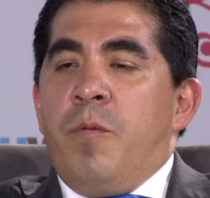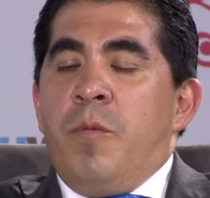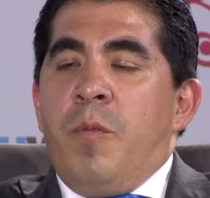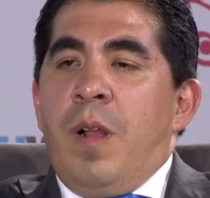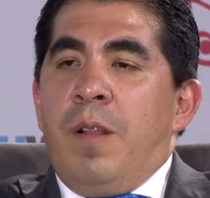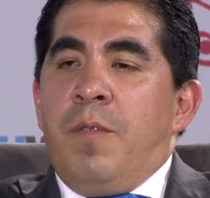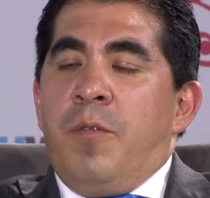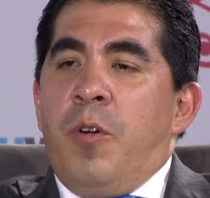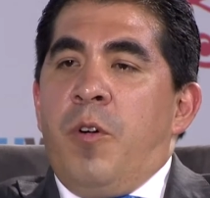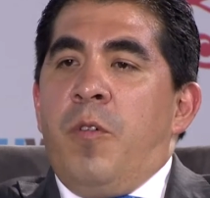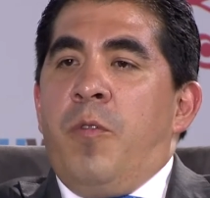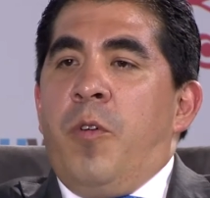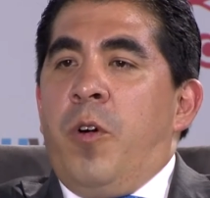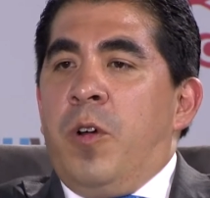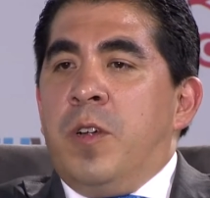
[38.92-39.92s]
Well, for,
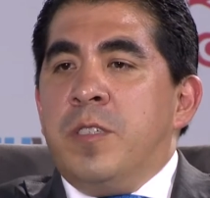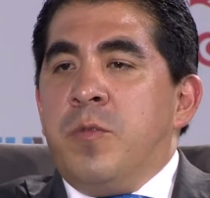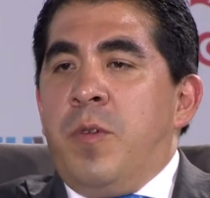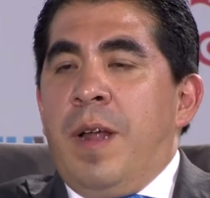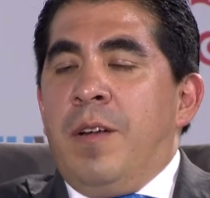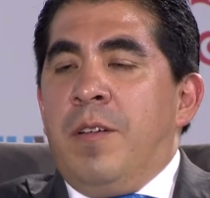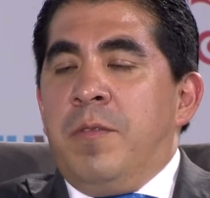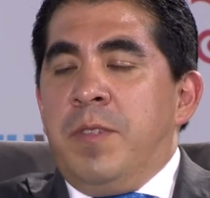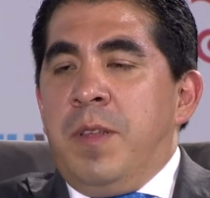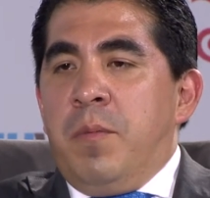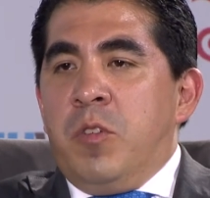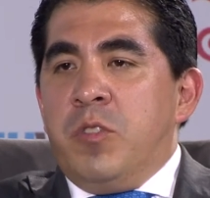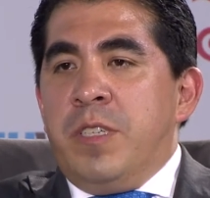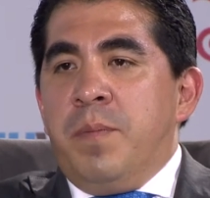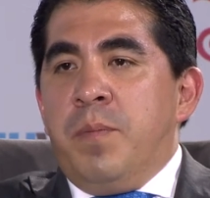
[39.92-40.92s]
for us, one of the
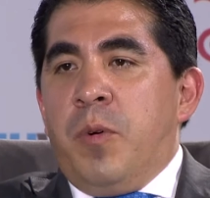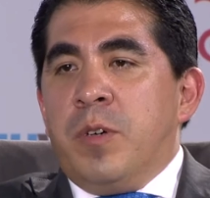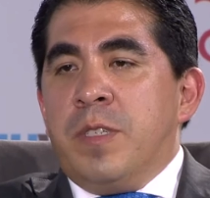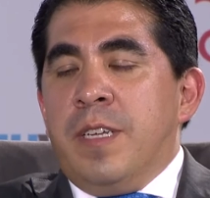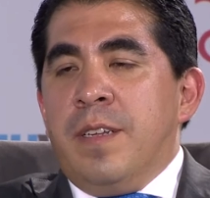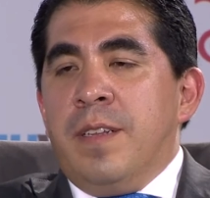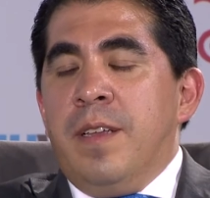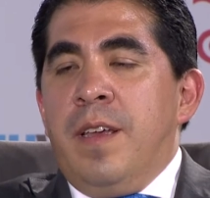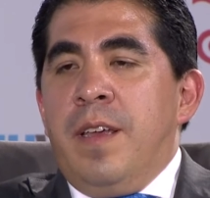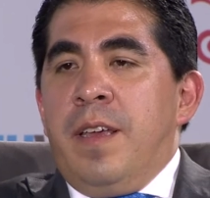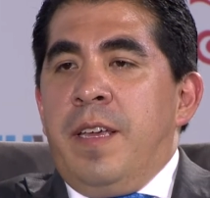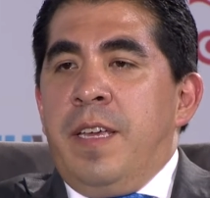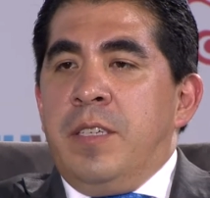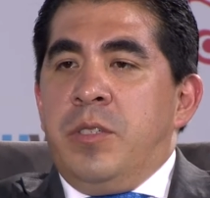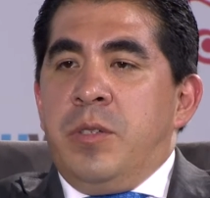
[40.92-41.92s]
most important
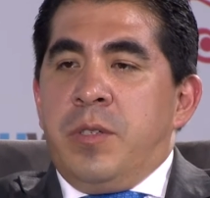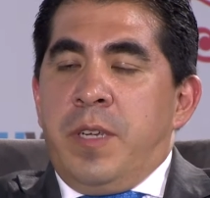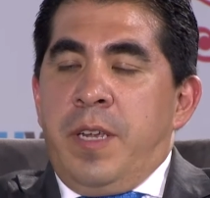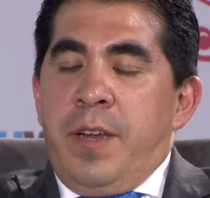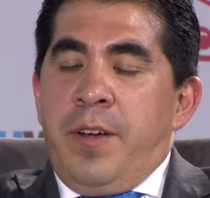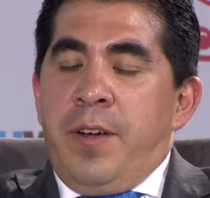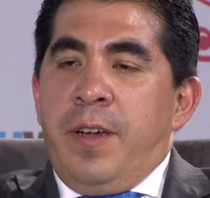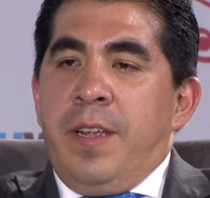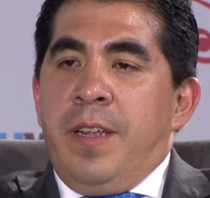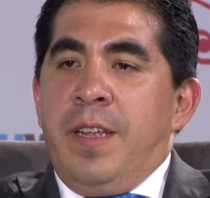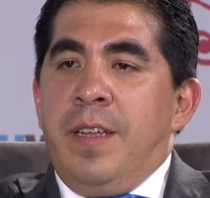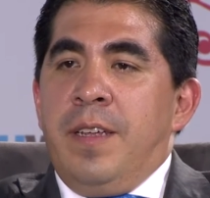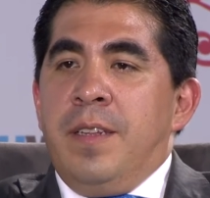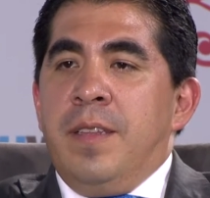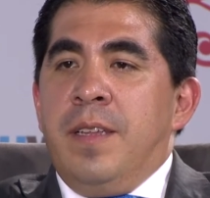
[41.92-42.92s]
issues here
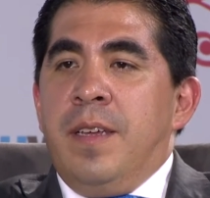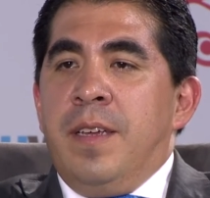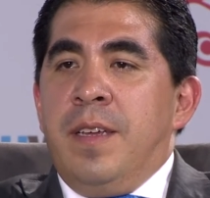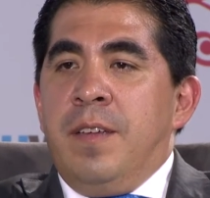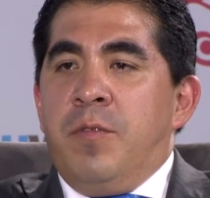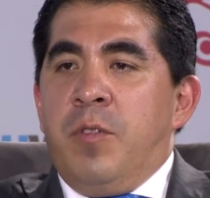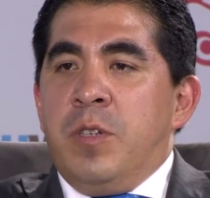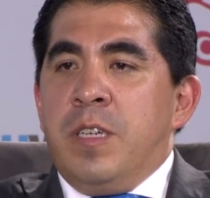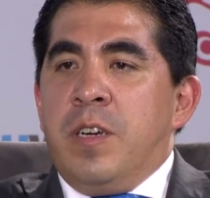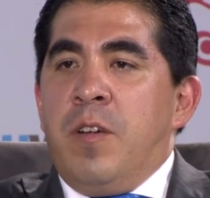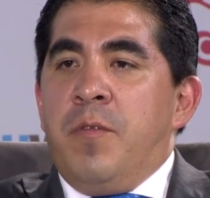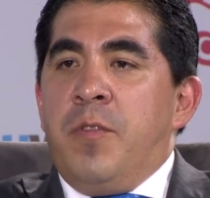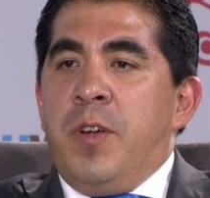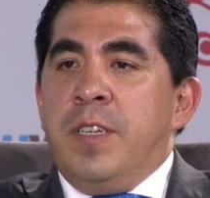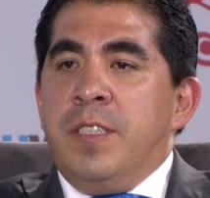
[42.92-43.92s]
in, uh, for the
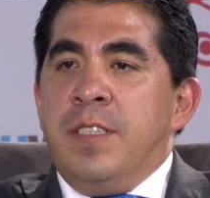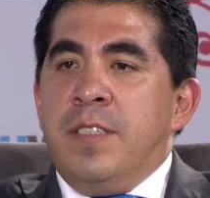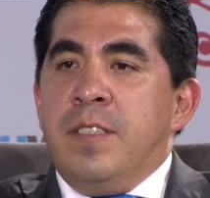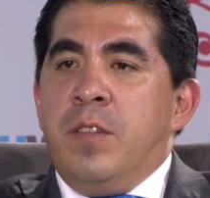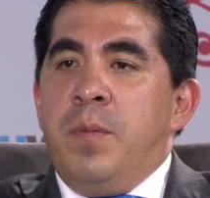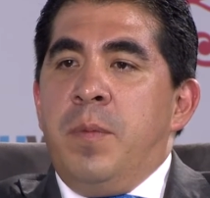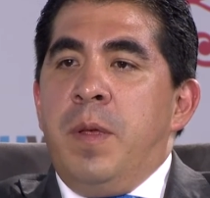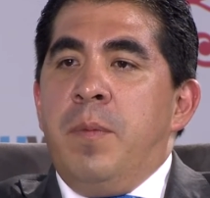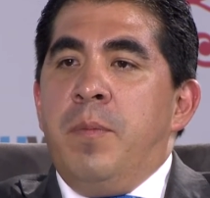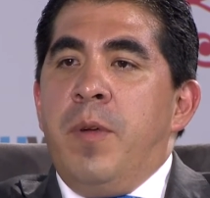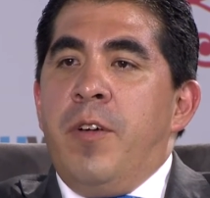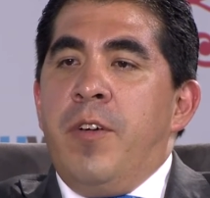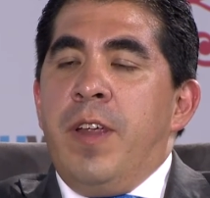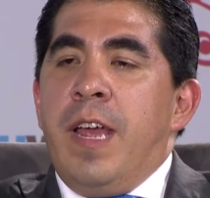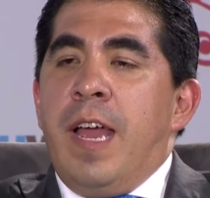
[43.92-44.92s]
conference is to be
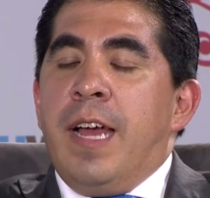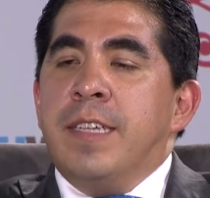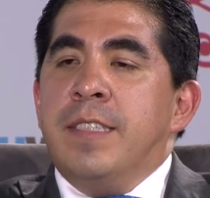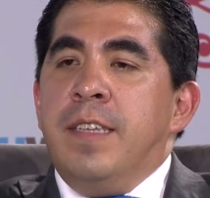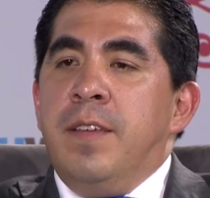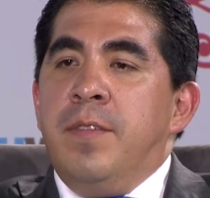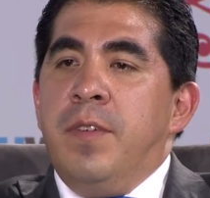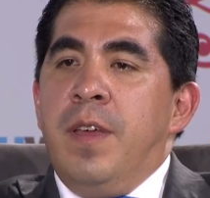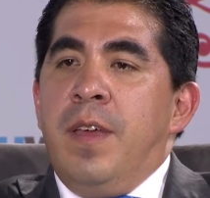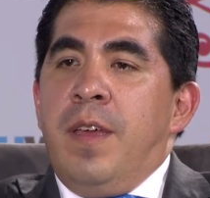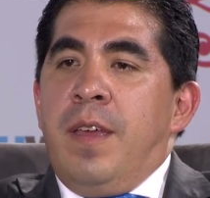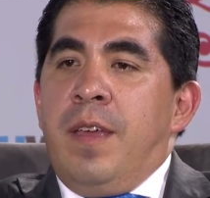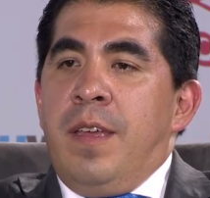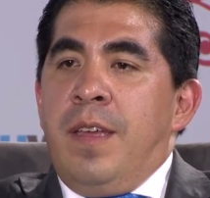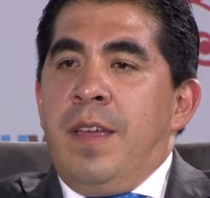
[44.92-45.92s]
very active
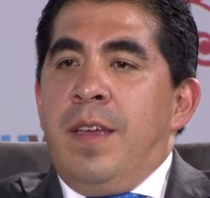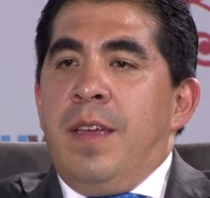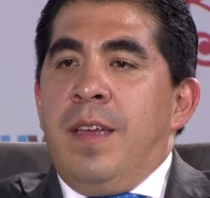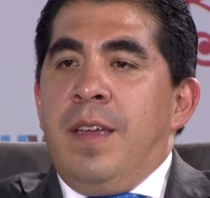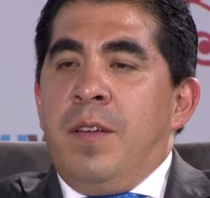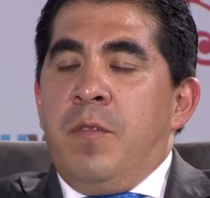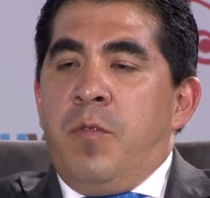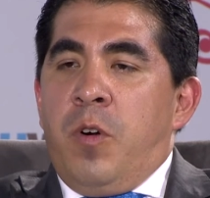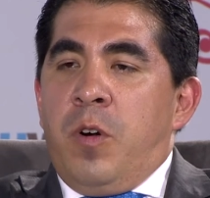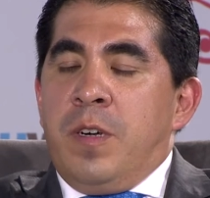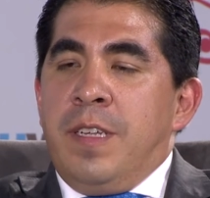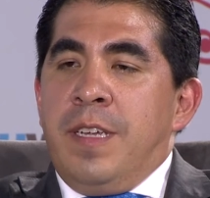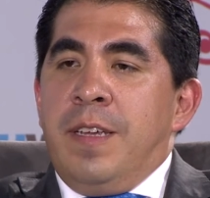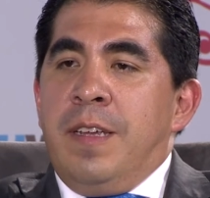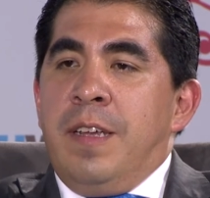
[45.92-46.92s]
uh, for
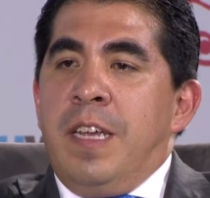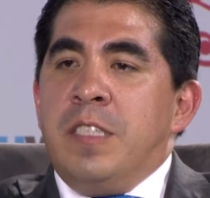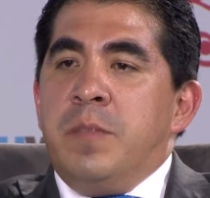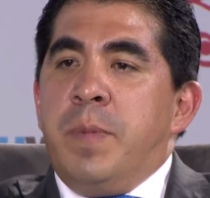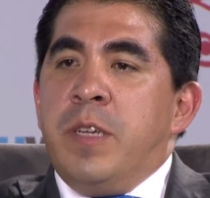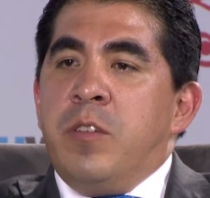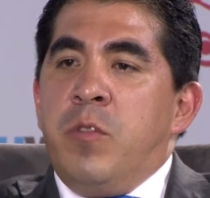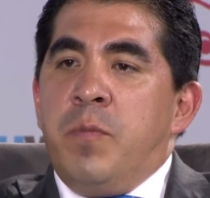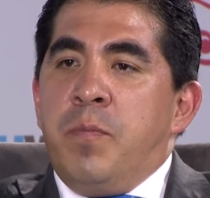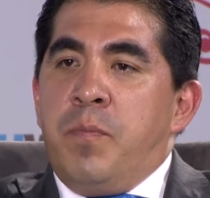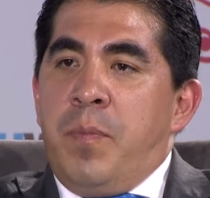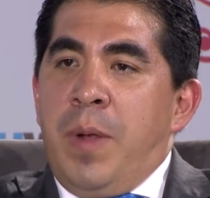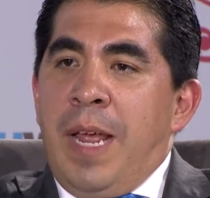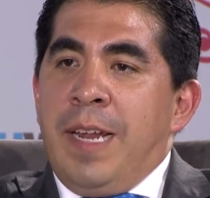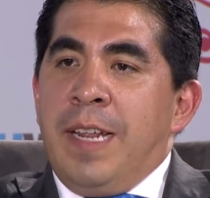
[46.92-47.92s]
the spectrum
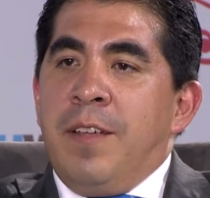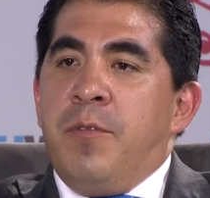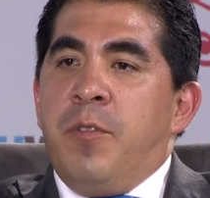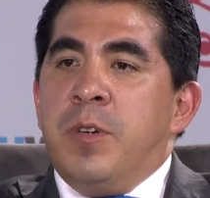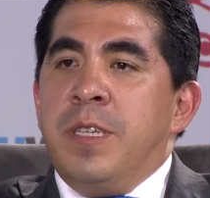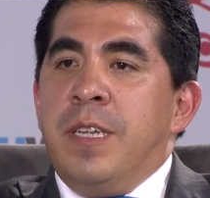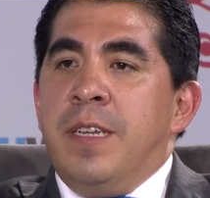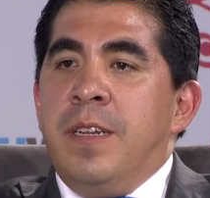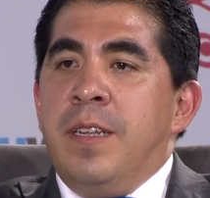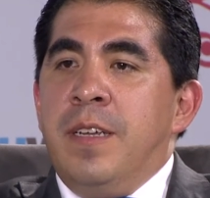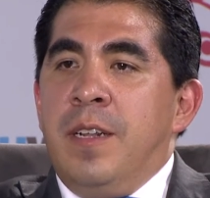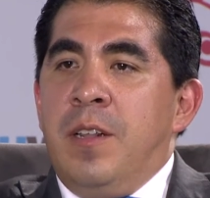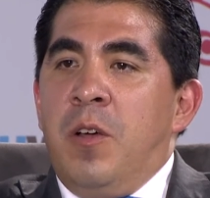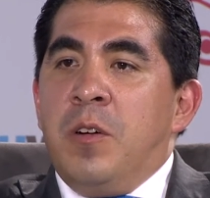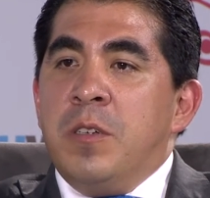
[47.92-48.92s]
planning for the
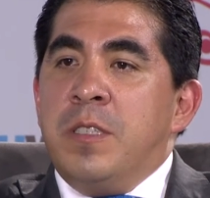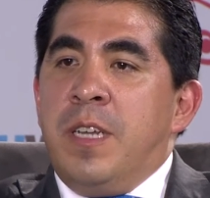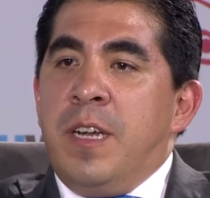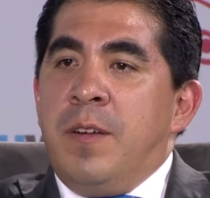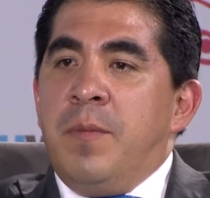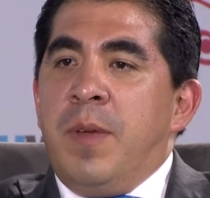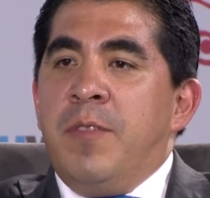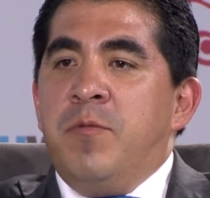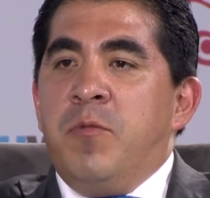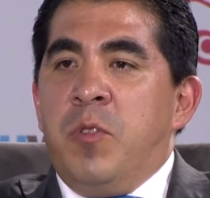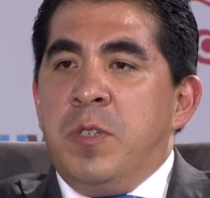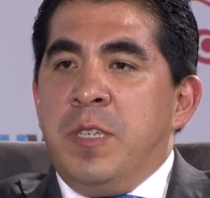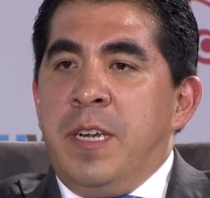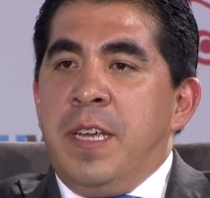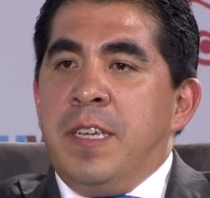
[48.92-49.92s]
uh, long term and
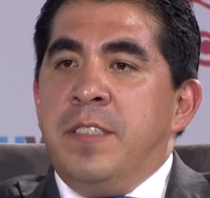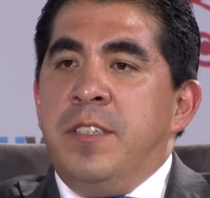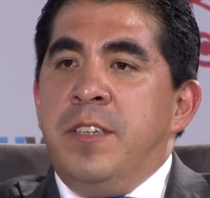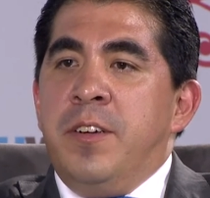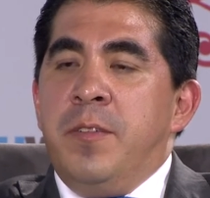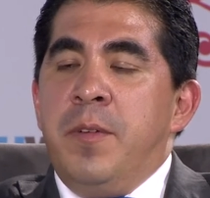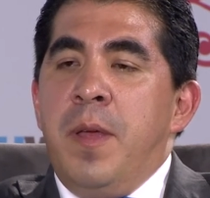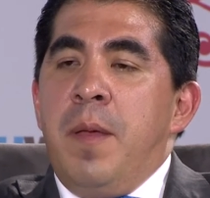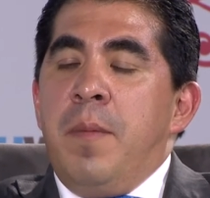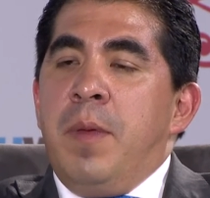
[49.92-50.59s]
for the next year,